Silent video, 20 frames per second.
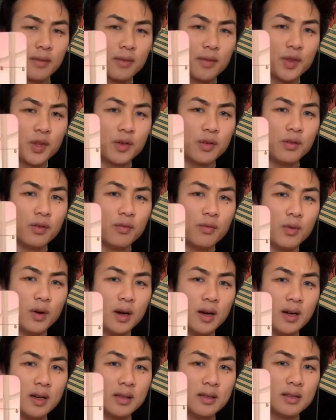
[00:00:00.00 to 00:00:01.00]
Two of
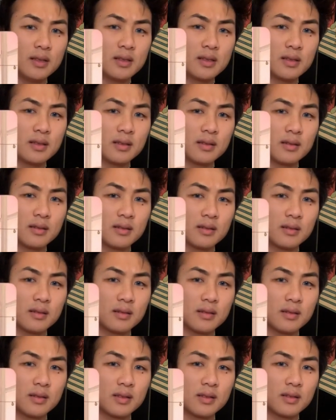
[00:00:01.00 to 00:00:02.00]
Wands.
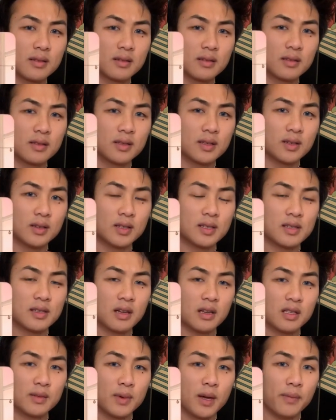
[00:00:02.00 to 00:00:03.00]
So this
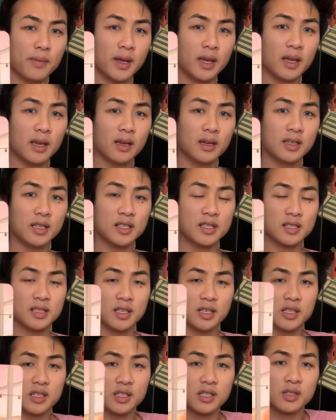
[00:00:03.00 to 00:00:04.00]
talks about making a
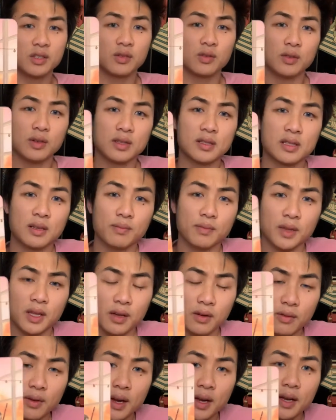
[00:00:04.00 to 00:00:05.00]
decision towards something,
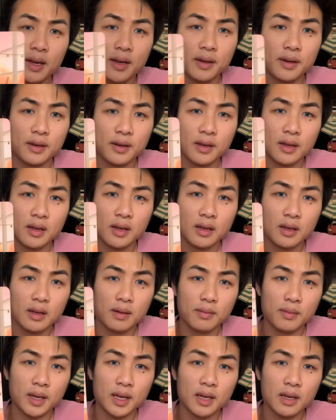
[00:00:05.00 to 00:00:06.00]
right?
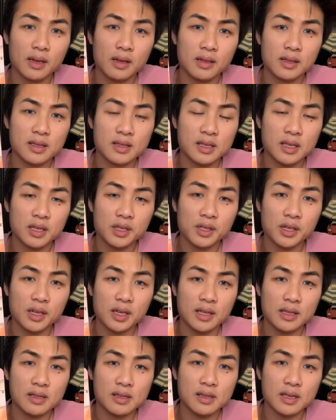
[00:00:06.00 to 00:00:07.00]
Making a decision
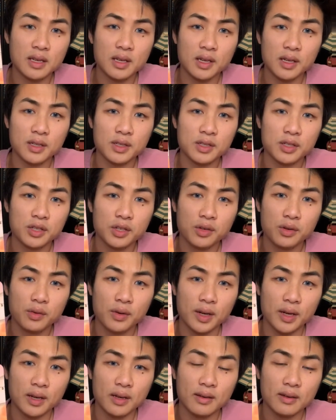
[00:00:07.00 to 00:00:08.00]
and sticking to
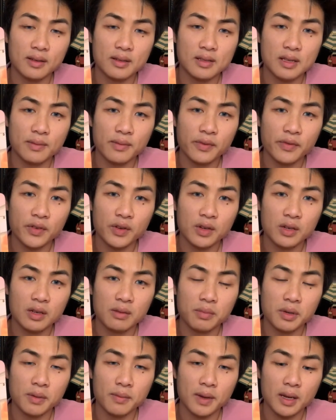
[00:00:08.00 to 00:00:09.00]
it. Some of you could
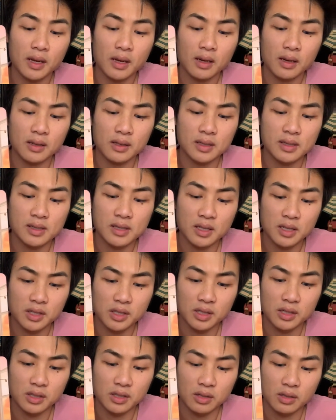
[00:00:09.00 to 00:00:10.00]
be making a
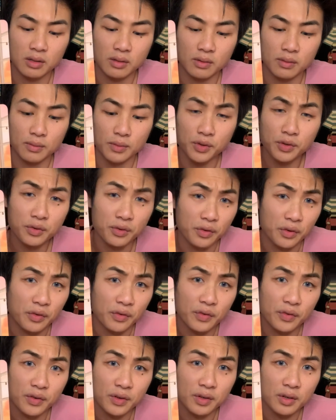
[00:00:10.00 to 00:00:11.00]
decision to
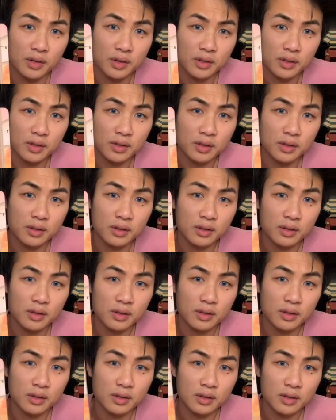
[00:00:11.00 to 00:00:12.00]
move.
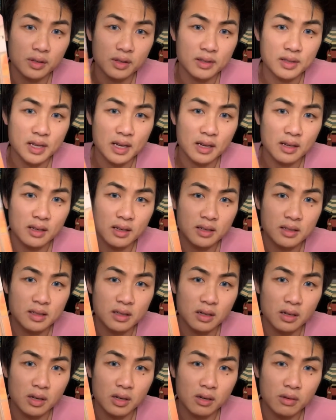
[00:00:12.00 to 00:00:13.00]
See how there's a
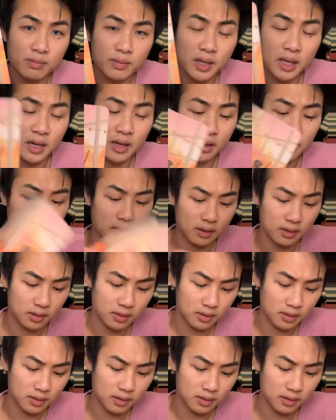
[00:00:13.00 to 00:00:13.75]
globe there?